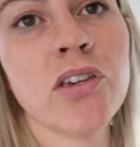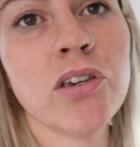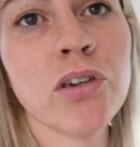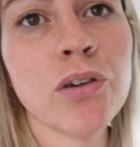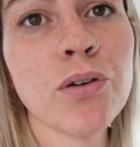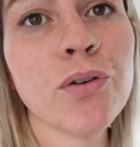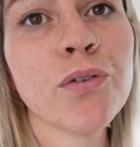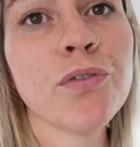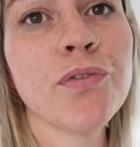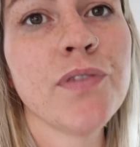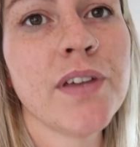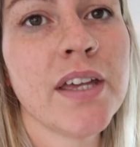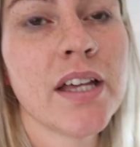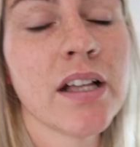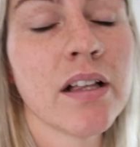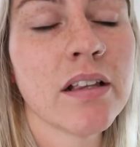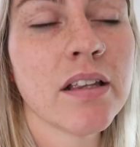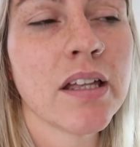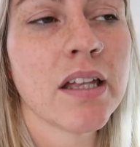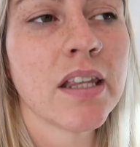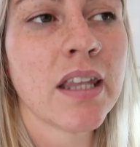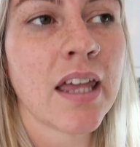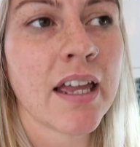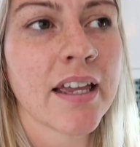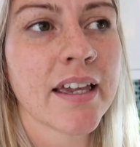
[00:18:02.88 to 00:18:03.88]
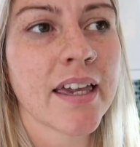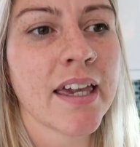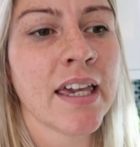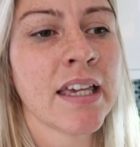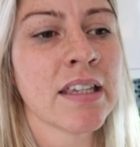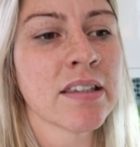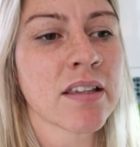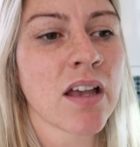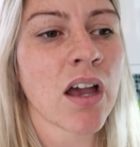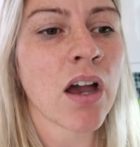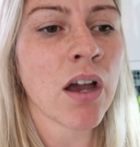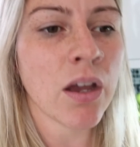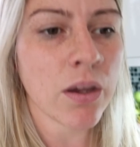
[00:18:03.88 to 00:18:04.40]
you feel like
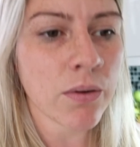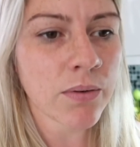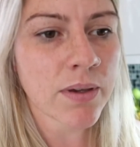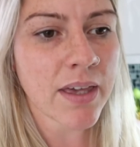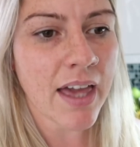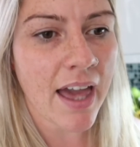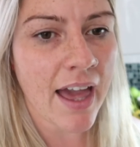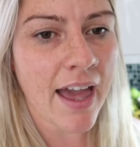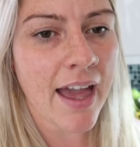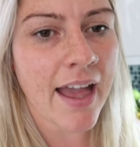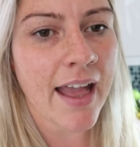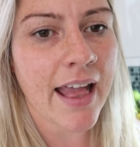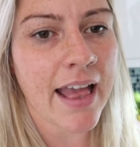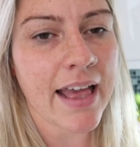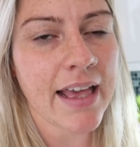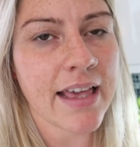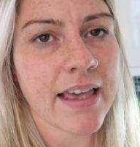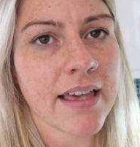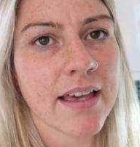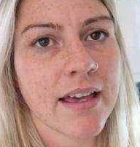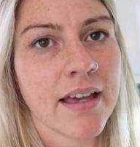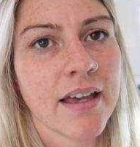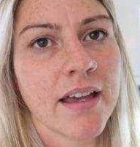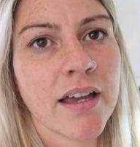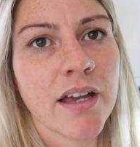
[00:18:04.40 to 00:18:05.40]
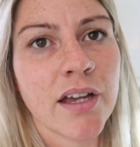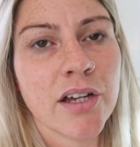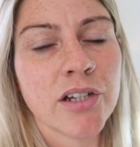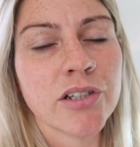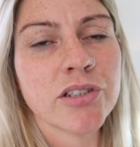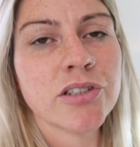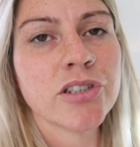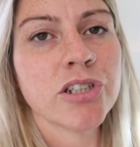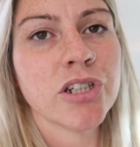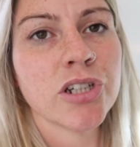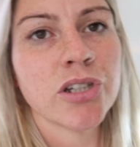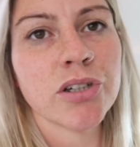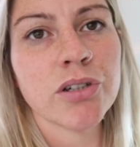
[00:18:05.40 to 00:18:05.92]
it's okay
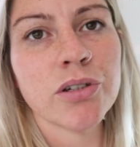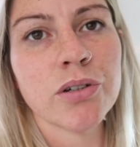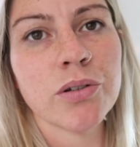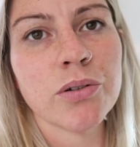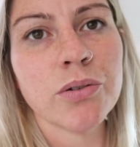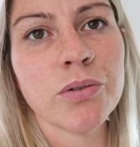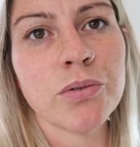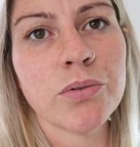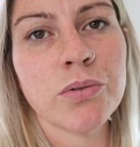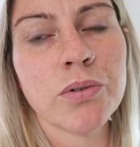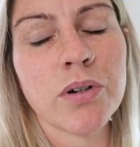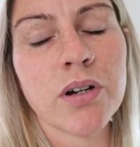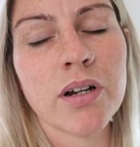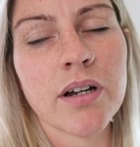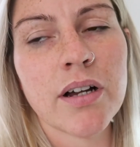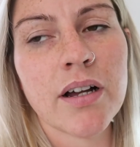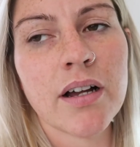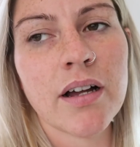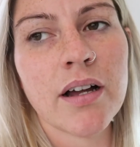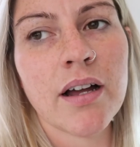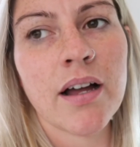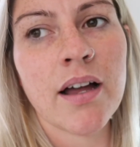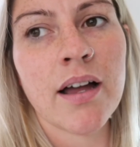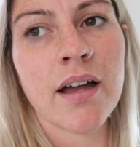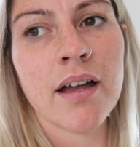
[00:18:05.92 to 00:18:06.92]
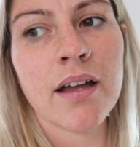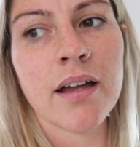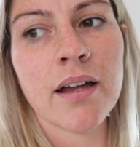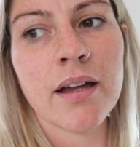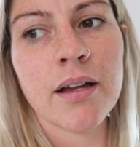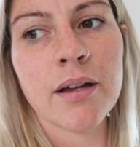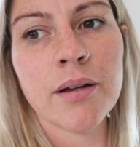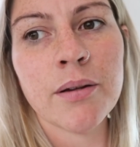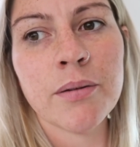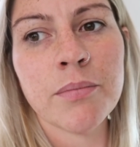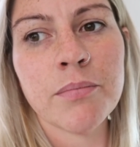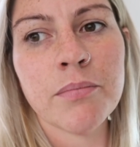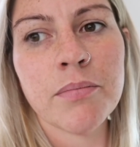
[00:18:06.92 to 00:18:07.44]
to
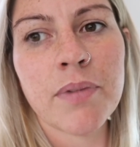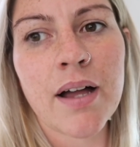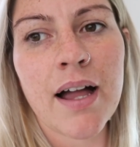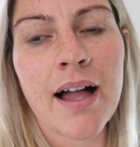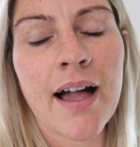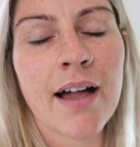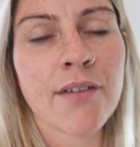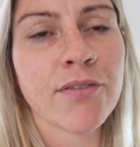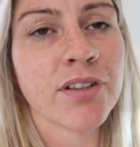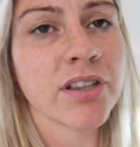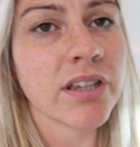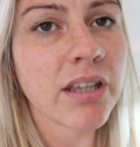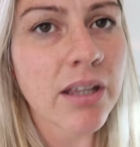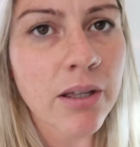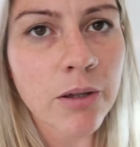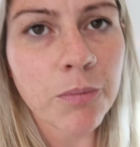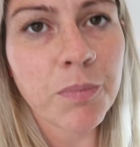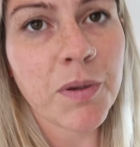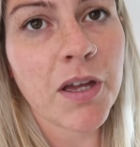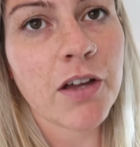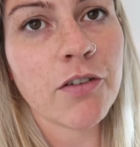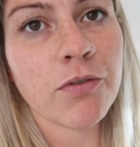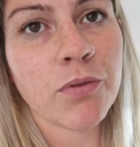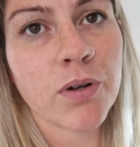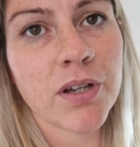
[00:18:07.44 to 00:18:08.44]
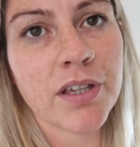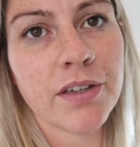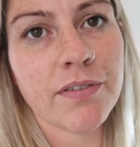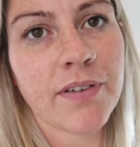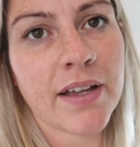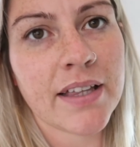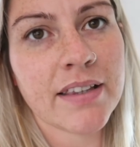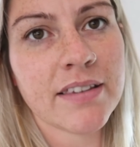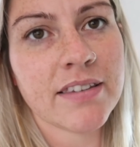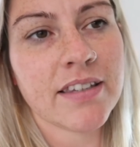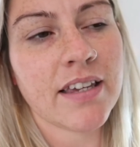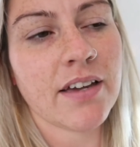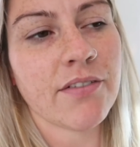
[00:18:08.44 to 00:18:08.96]
have a little bit of what you
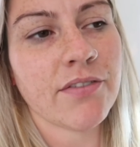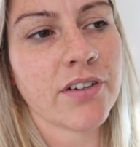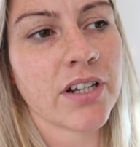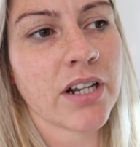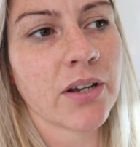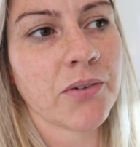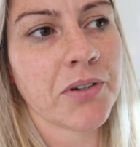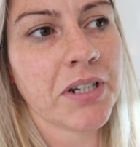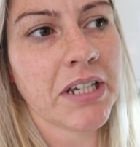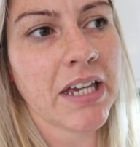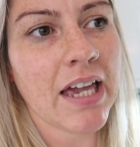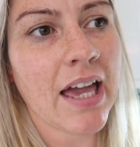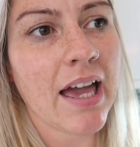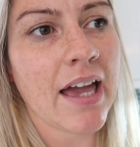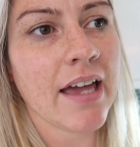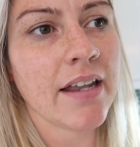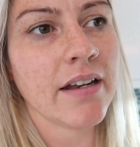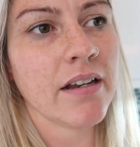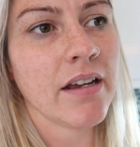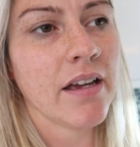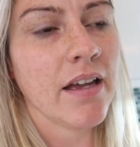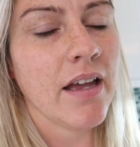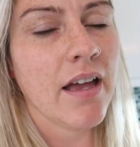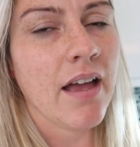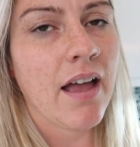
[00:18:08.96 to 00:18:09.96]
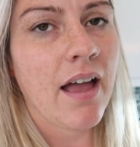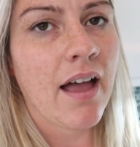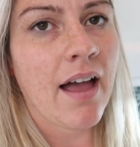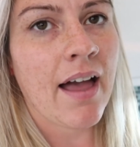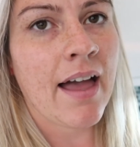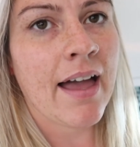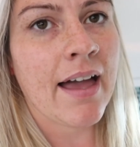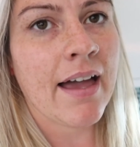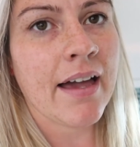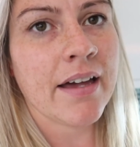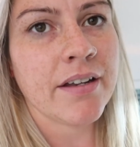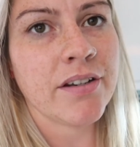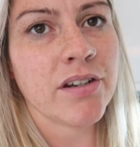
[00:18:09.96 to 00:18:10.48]
fancy every now and again
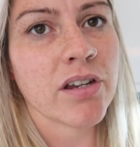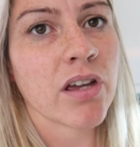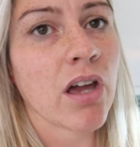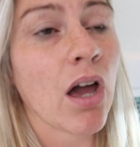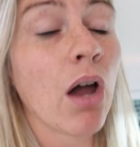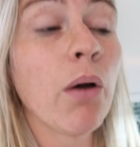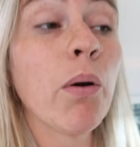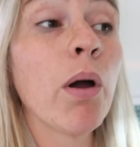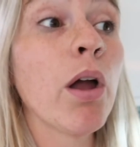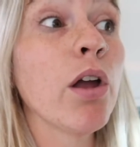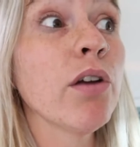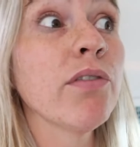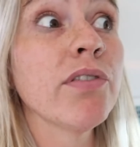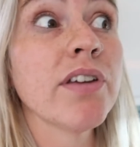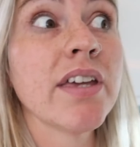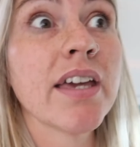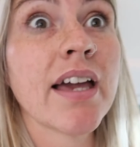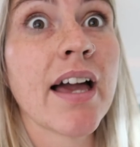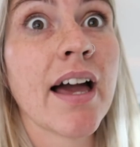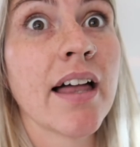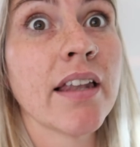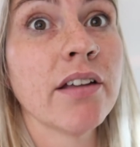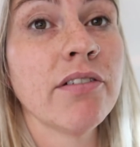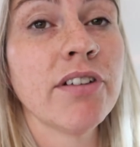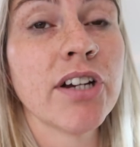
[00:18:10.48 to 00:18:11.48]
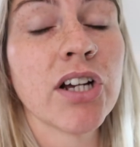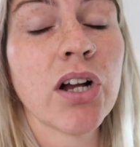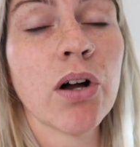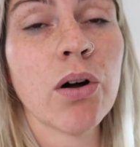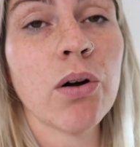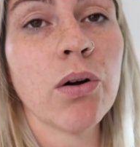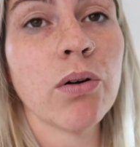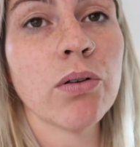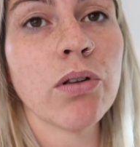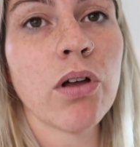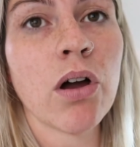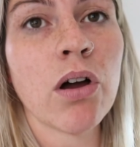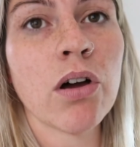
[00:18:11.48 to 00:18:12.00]
and go over your calorie
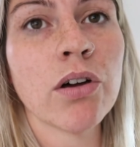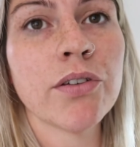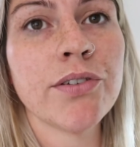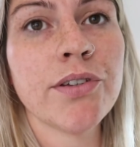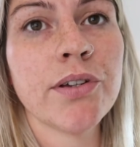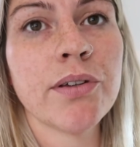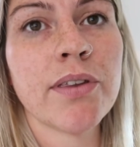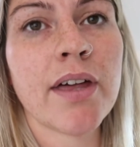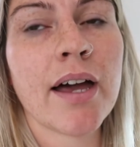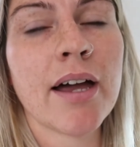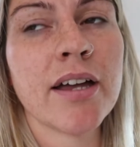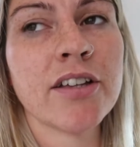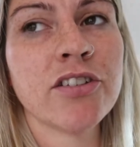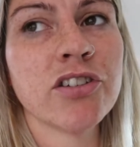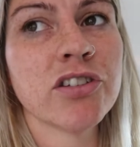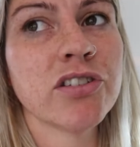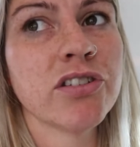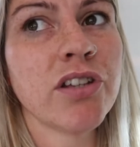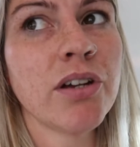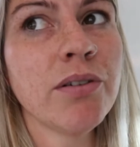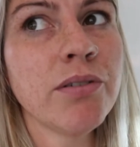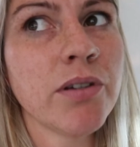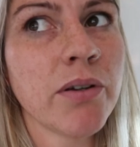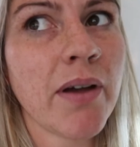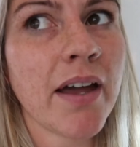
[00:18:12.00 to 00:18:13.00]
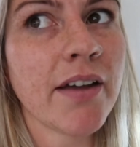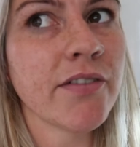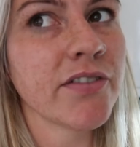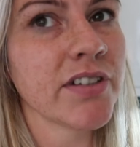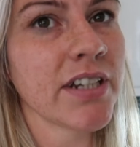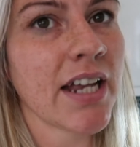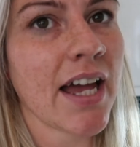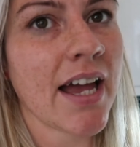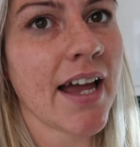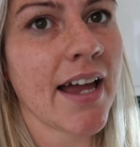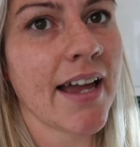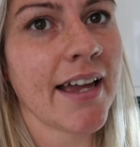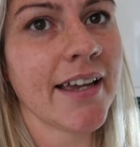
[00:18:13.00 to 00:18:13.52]
goal, or do that. Just don't do it every
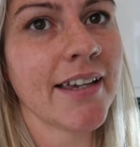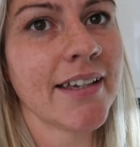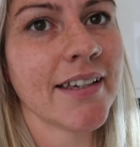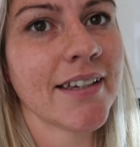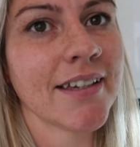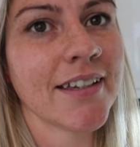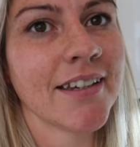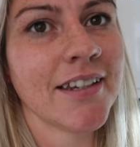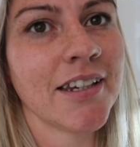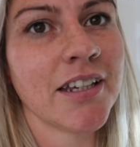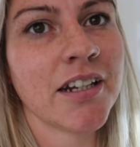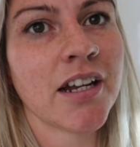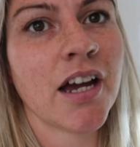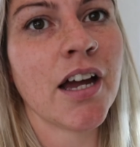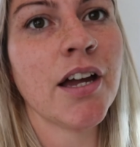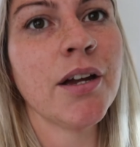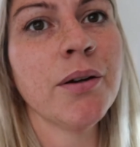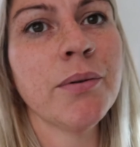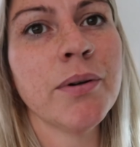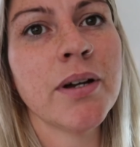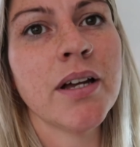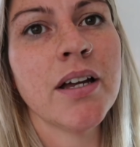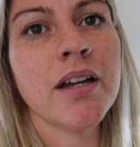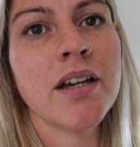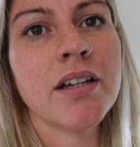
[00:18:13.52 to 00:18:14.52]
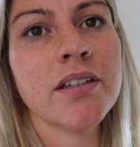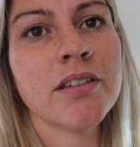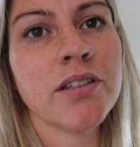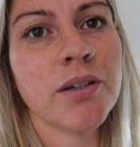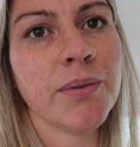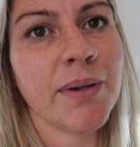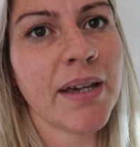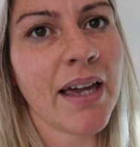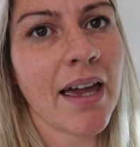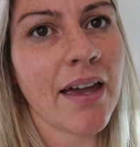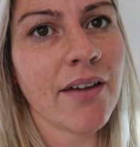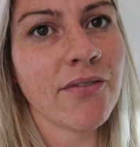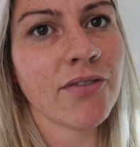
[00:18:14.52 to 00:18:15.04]
day, you know?
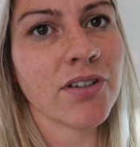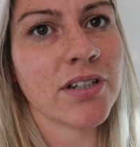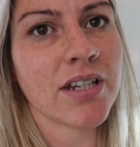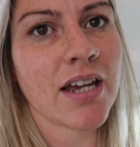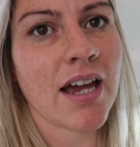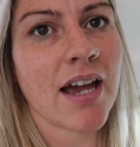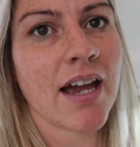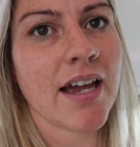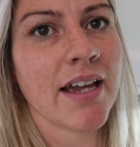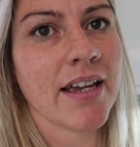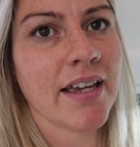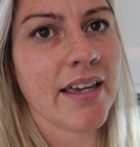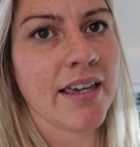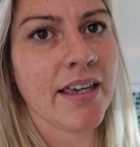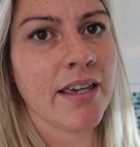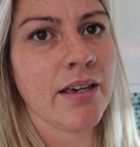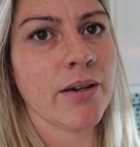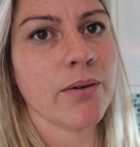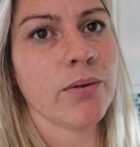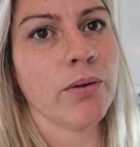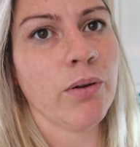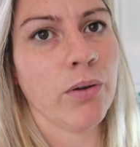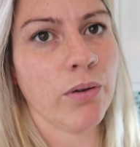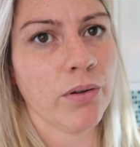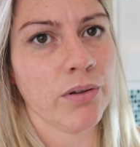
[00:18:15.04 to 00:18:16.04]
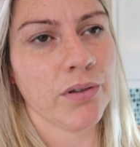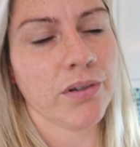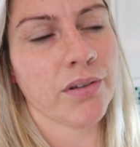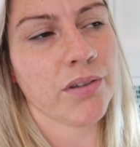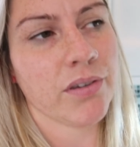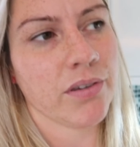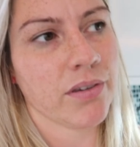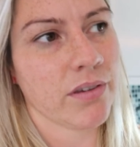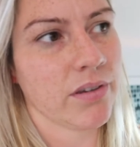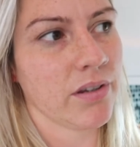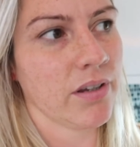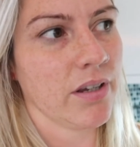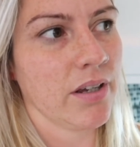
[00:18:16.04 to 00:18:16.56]
Doing it every day
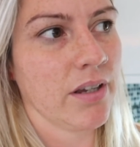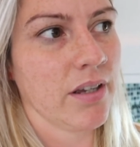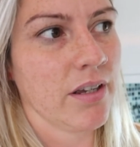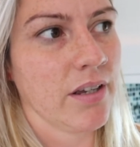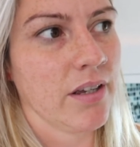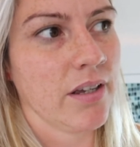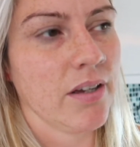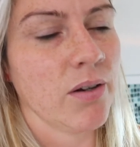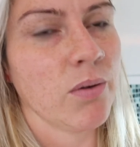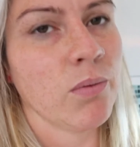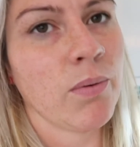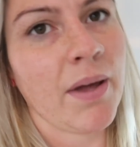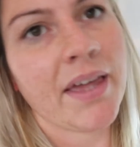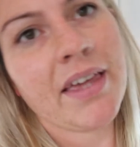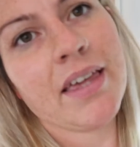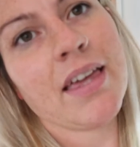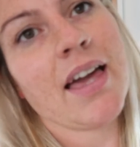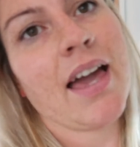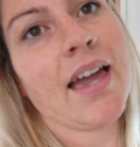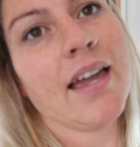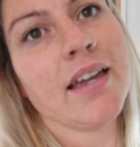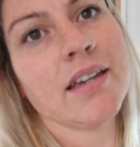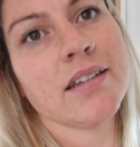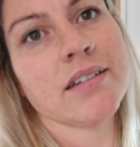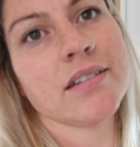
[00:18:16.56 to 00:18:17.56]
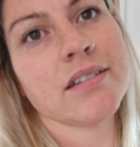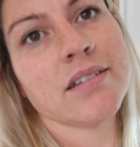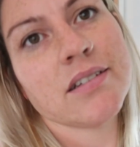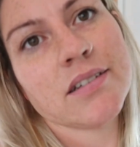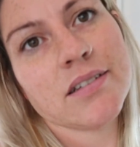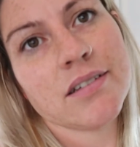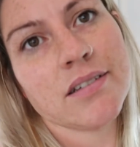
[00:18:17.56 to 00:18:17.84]
equals weight gain.